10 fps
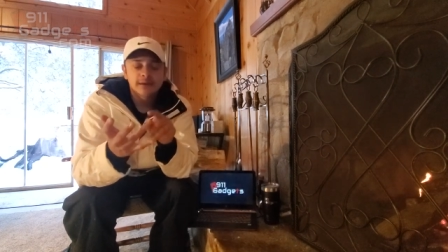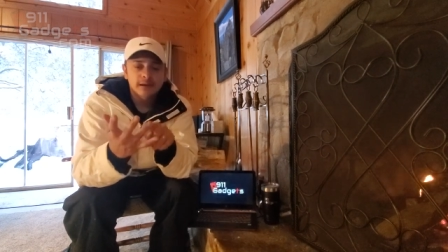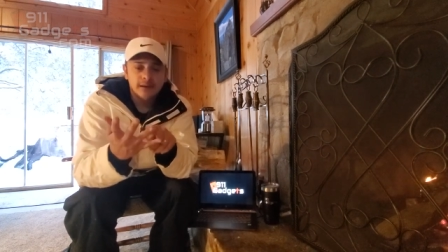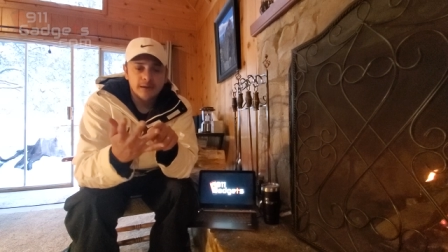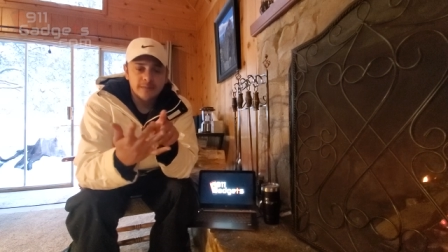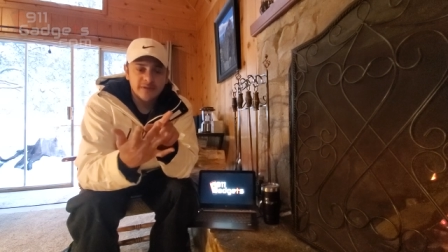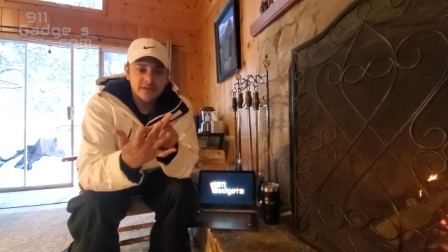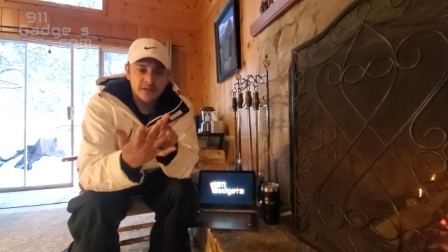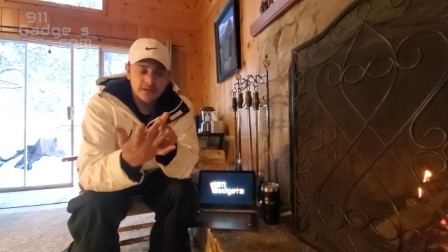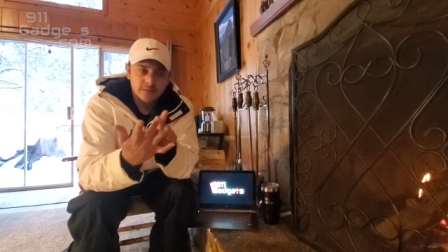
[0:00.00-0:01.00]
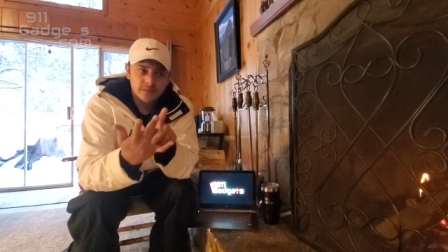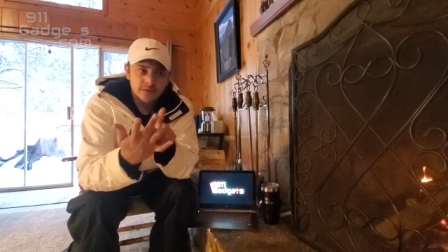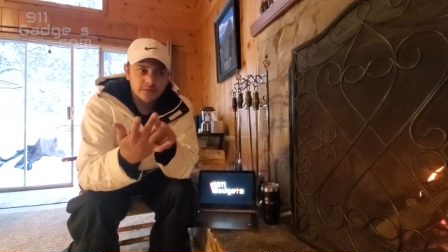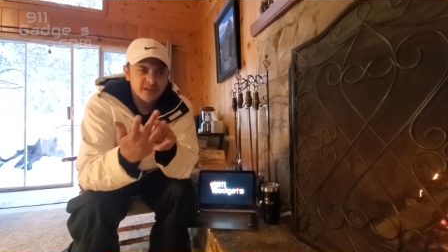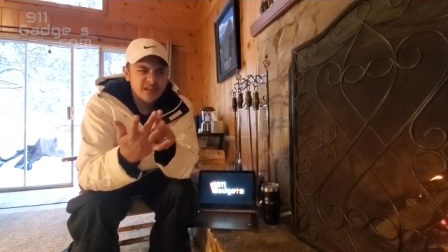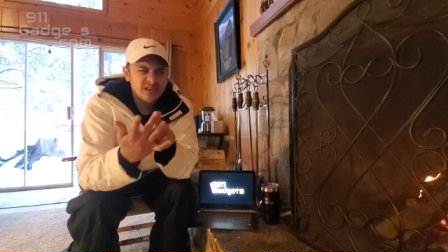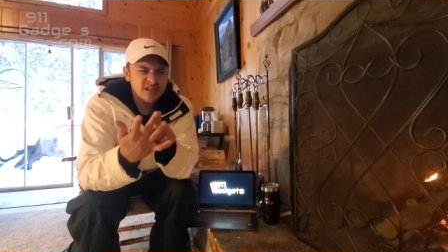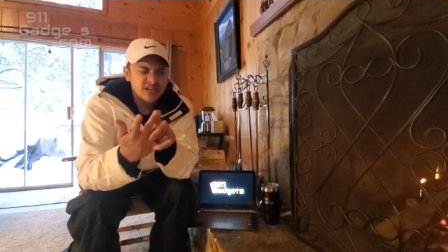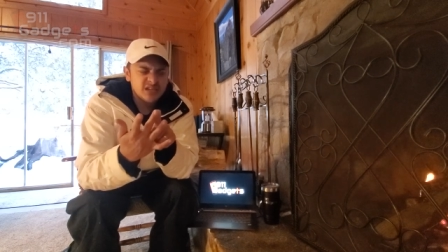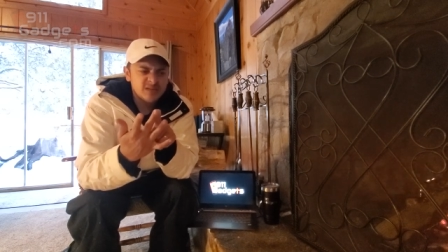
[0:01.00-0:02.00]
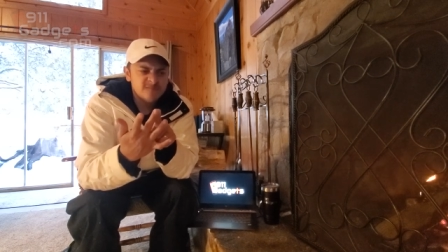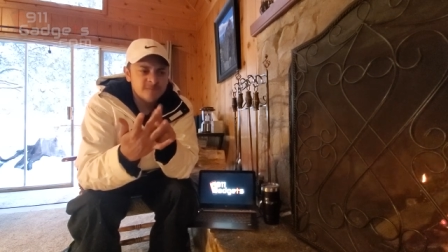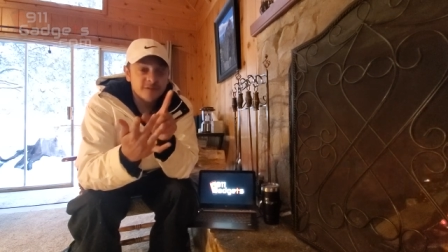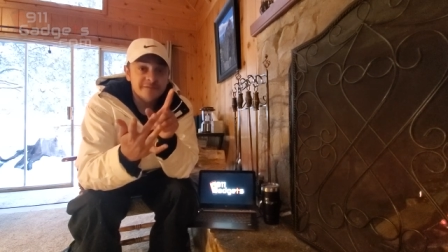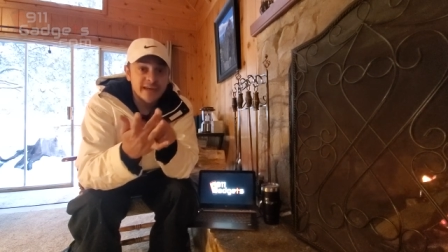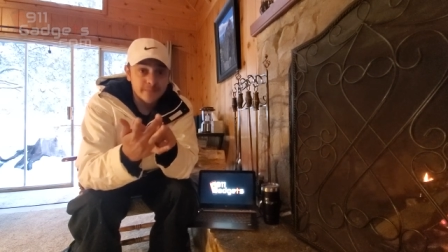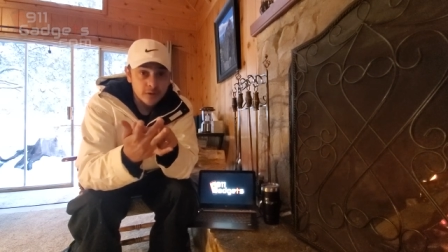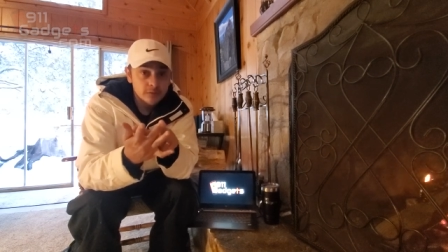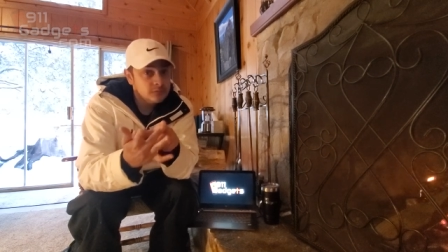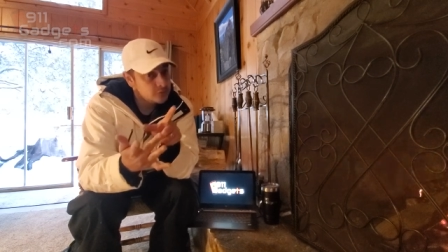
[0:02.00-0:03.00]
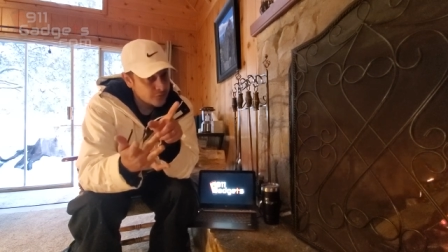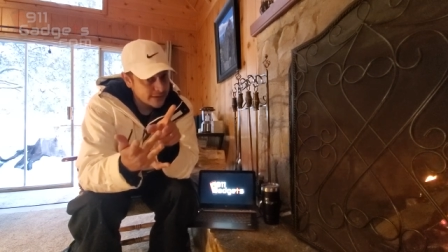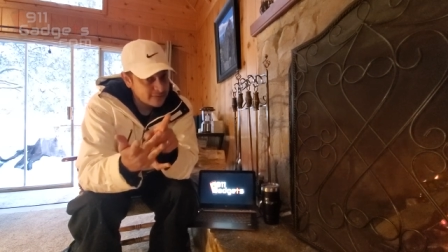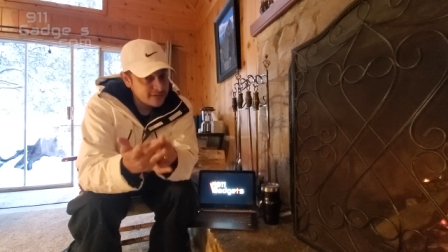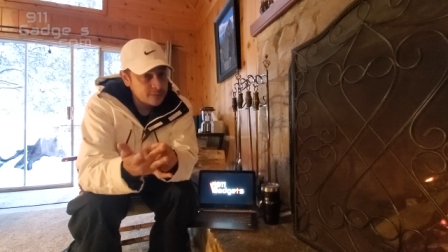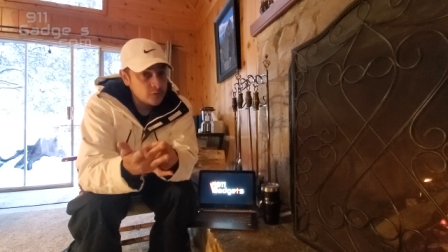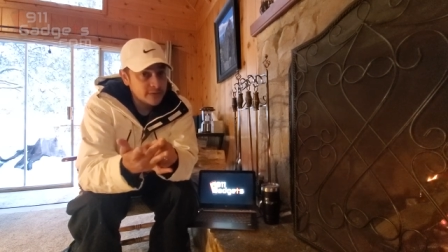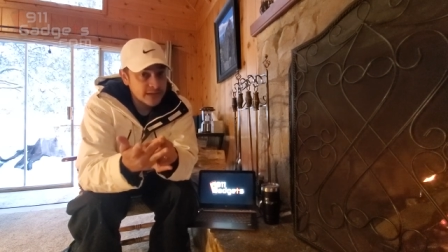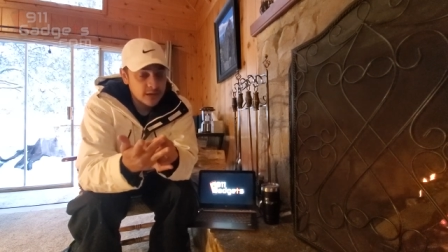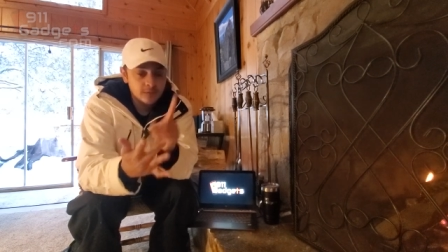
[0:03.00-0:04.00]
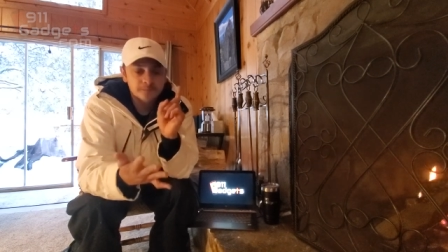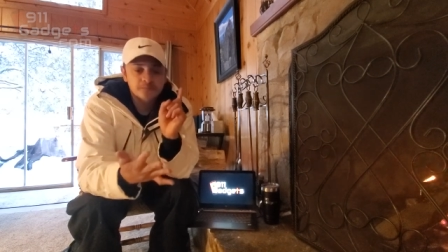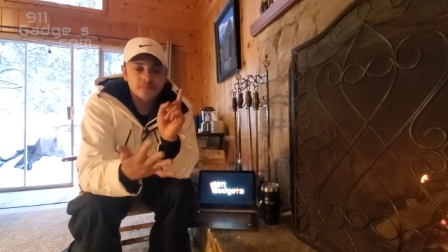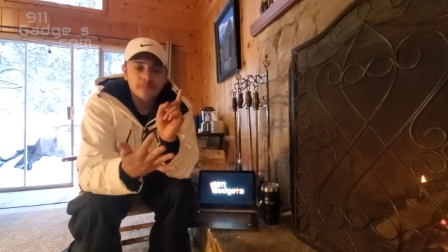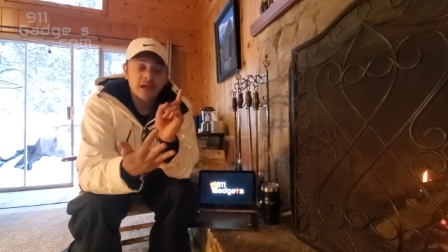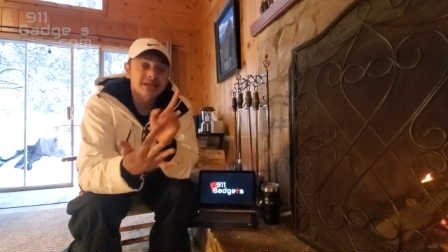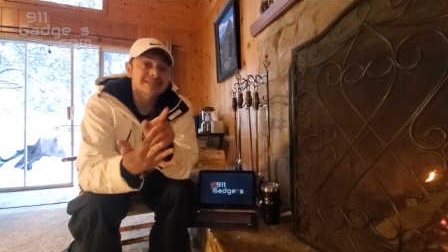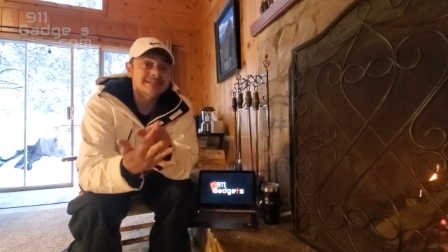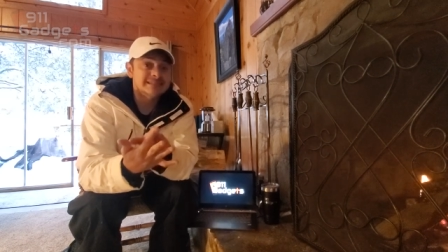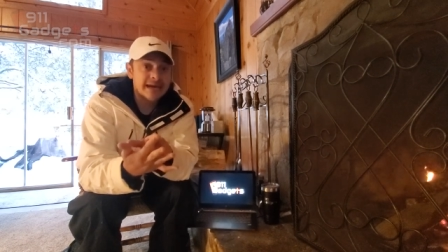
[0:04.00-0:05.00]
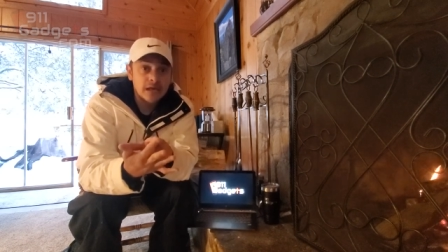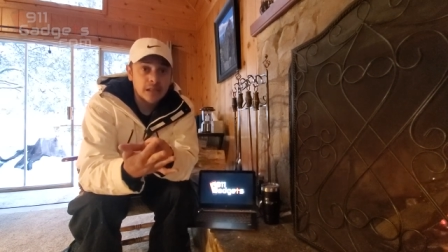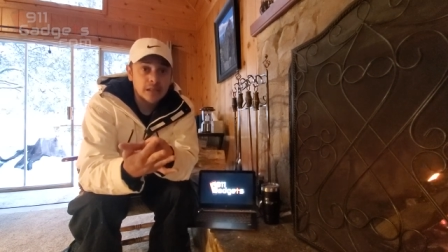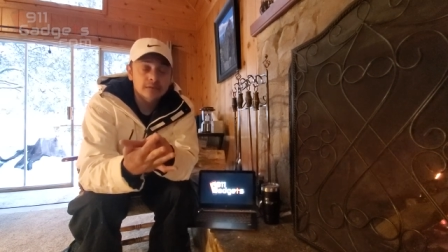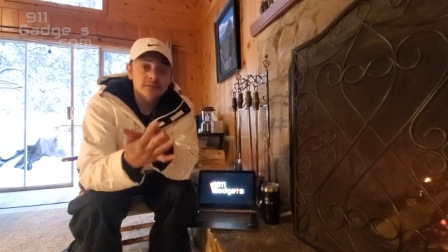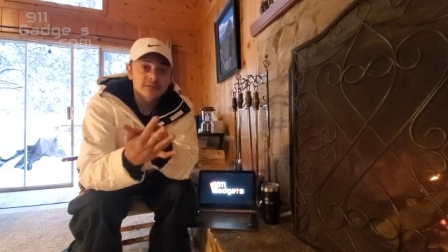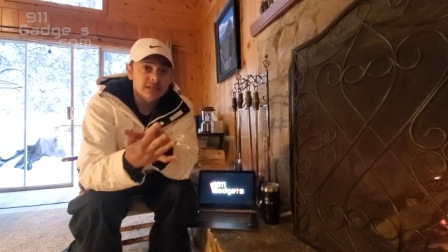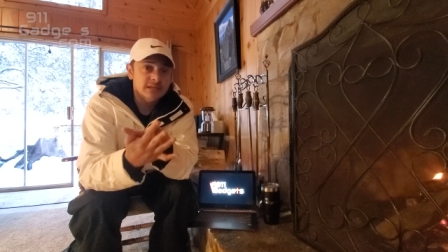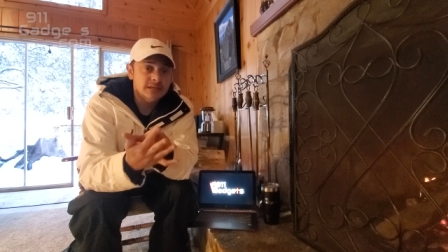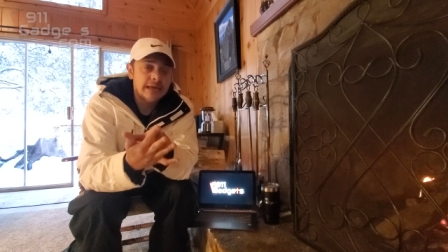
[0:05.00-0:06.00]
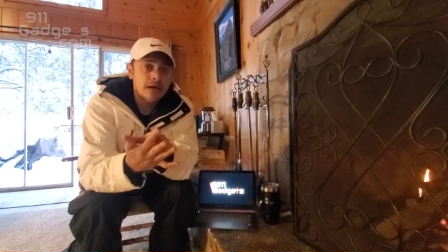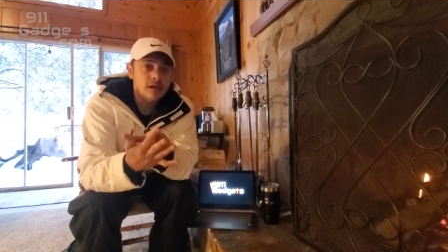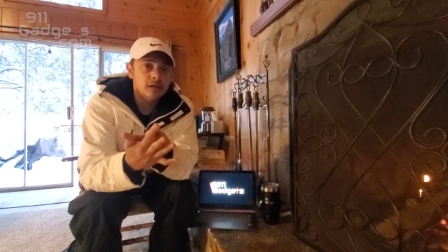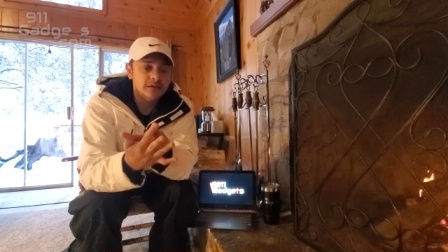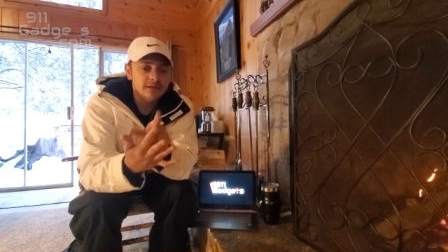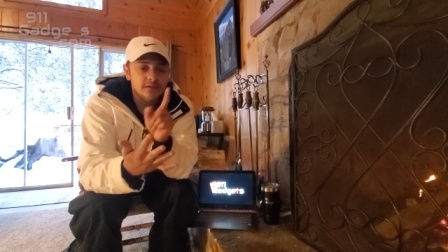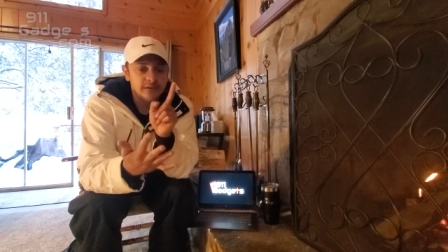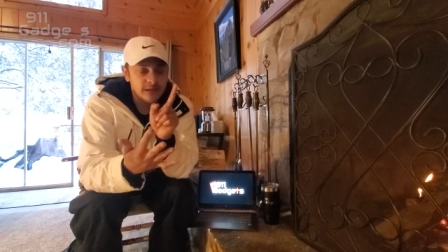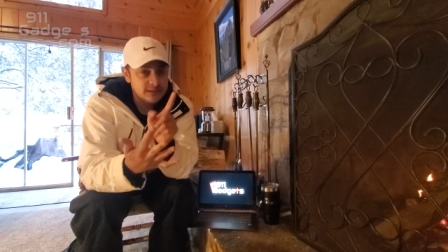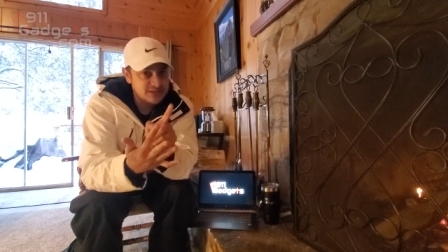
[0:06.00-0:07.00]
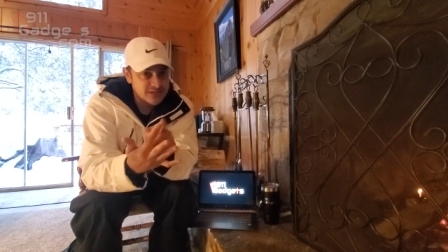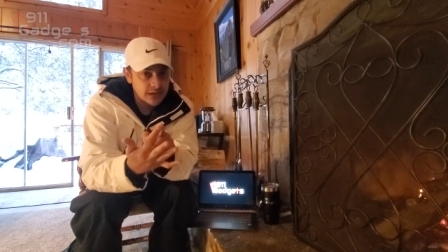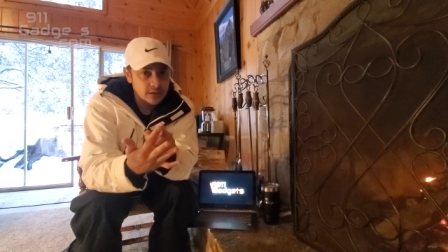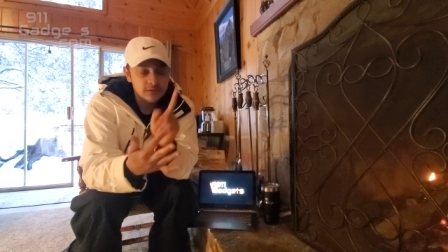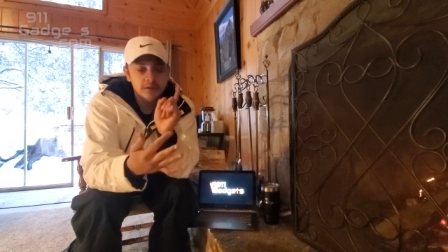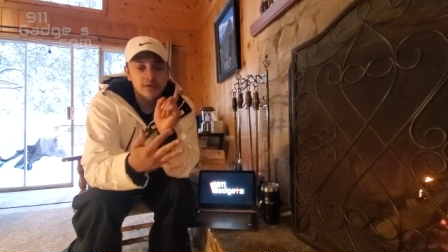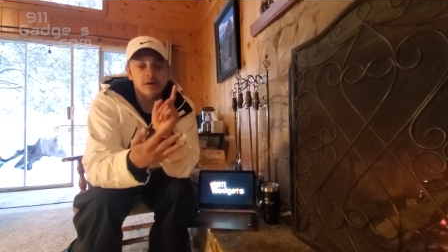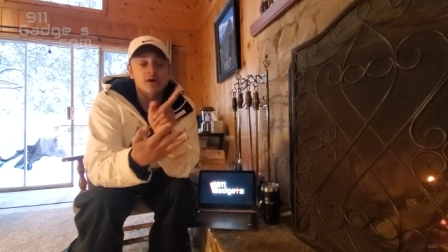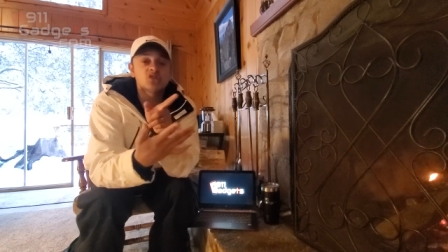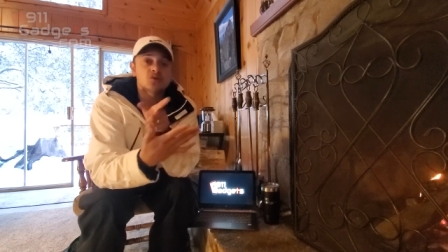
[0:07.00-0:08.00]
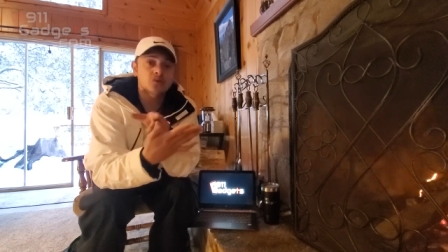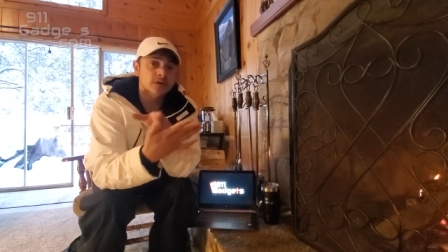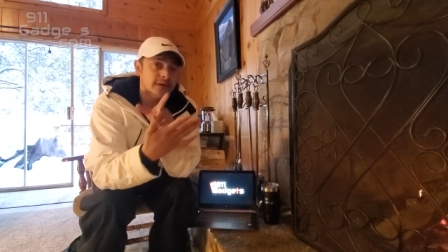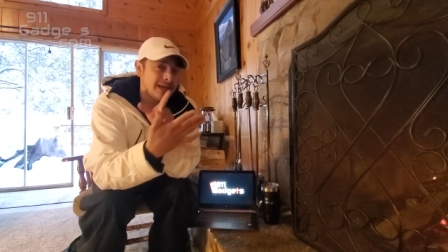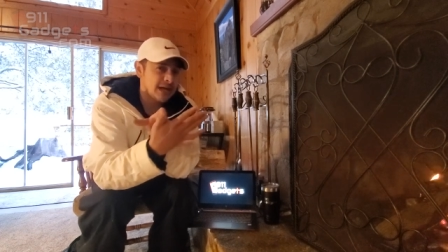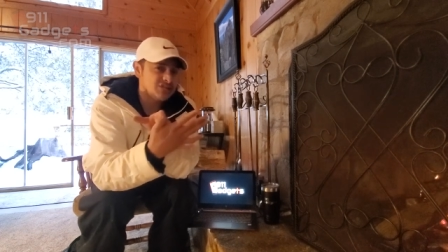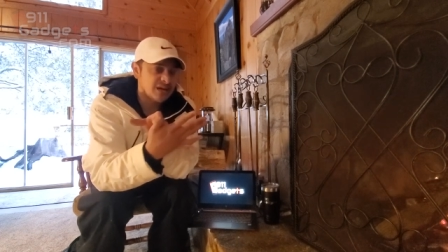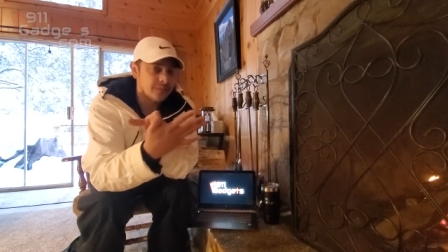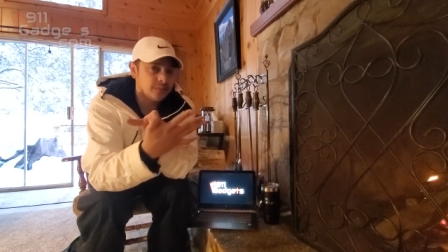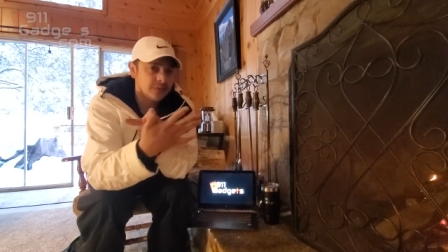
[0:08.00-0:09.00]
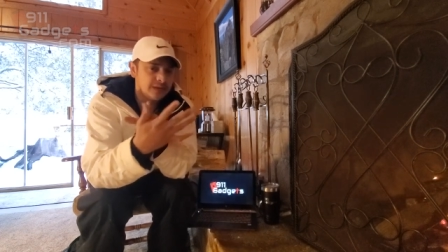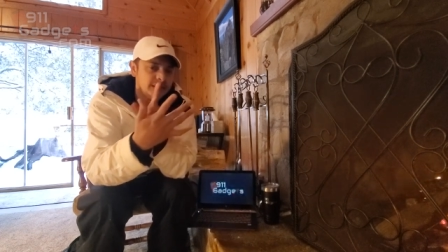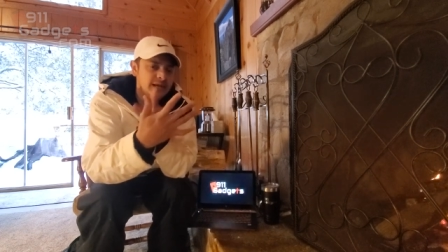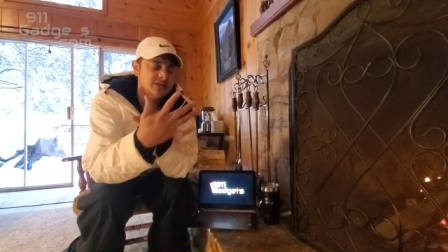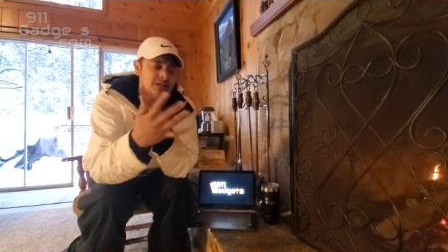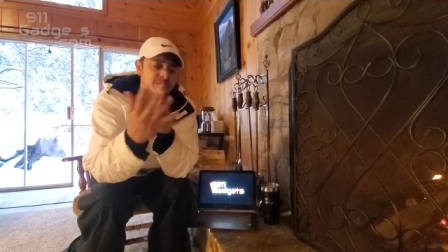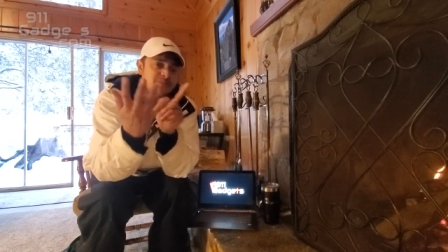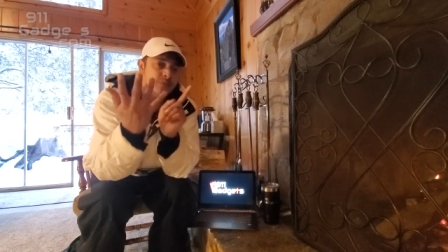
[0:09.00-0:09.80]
Um, and then number three, uh, Venmo, create a Venmo account, and Zelle, Z E L L E, get Zelle, and also a Cash App. I think Cash App is